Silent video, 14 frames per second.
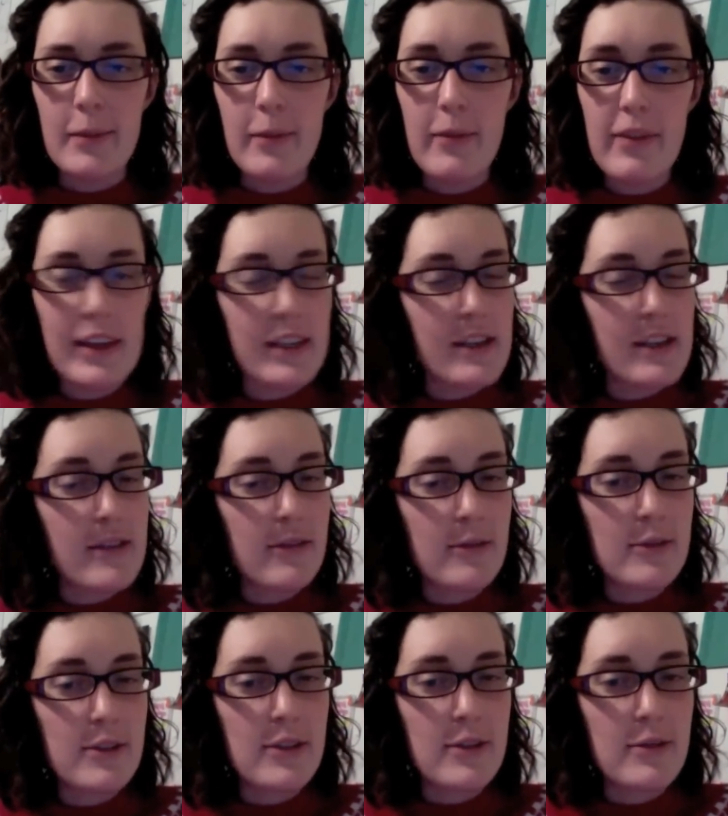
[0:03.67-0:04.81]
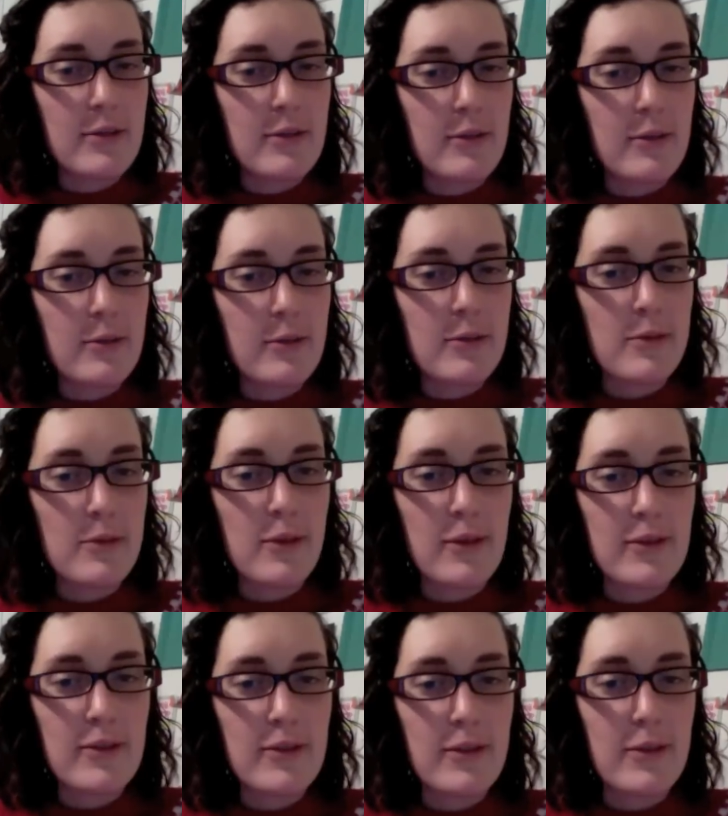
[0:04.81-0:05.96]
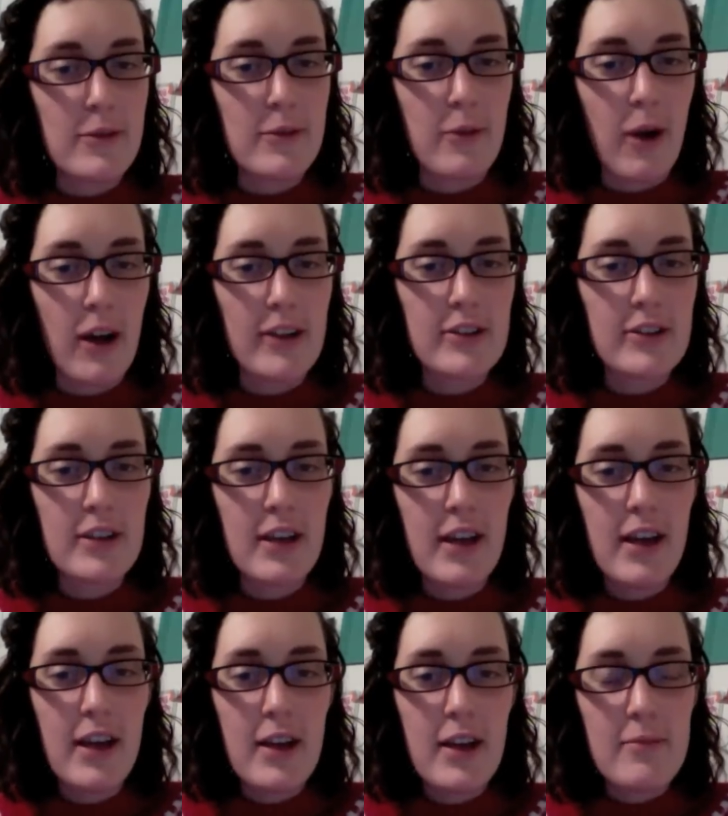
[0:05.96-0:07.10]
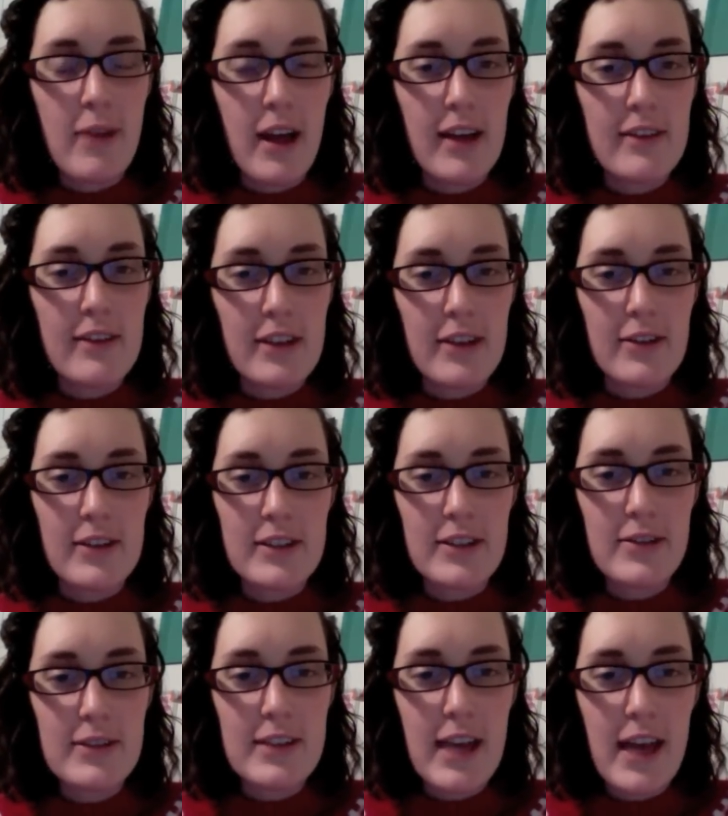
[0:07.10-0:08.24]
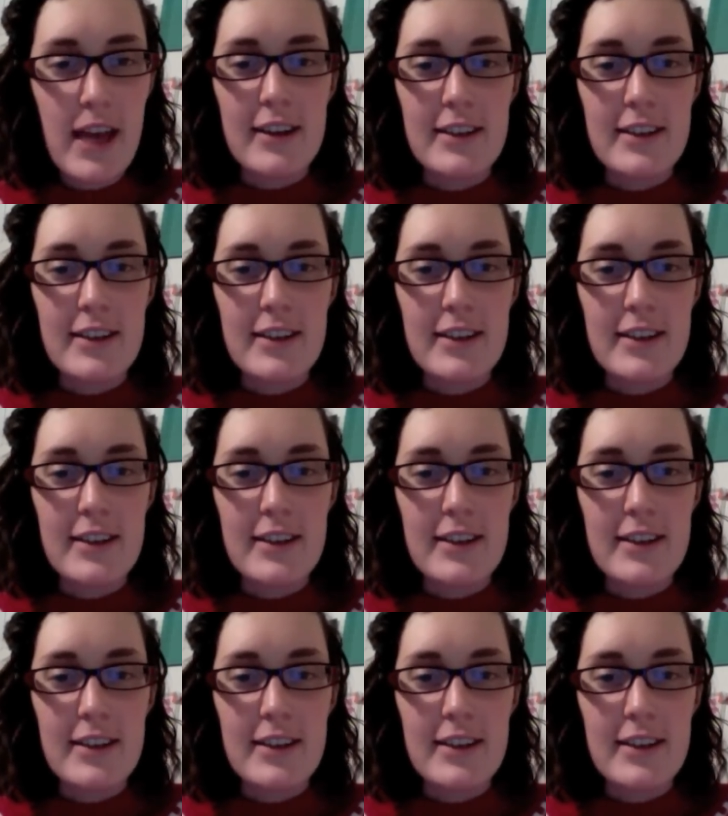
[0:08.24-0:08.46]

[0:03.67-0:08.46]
thank you to those of you who watched my video on Tuesday.